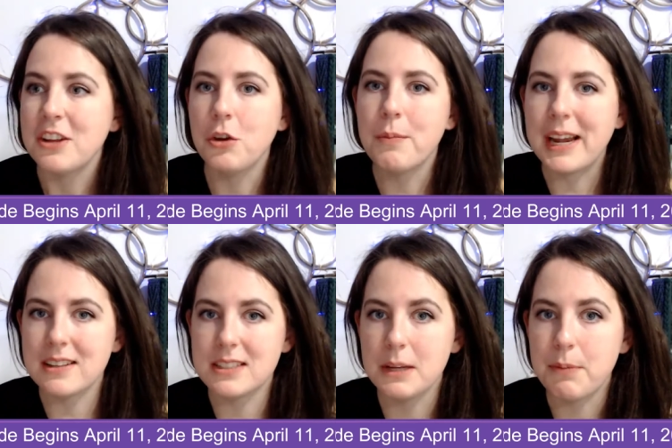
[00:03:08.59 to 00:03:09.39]
You
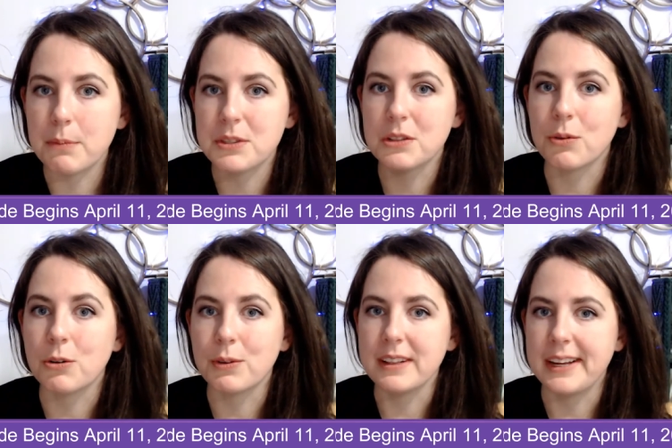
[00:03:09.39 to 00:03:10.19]
might see bumps in the
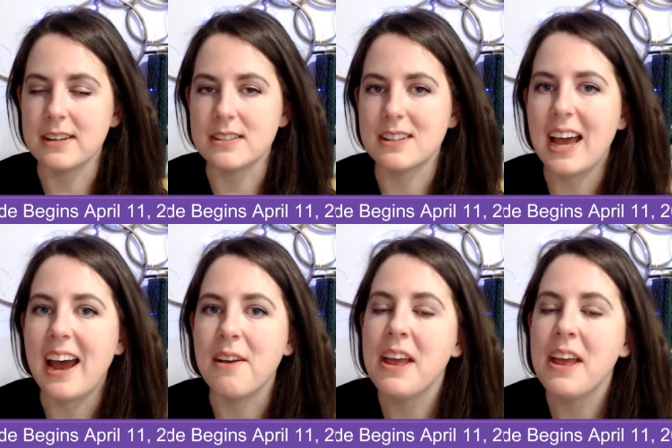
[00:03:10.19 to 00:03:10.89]
road related to that.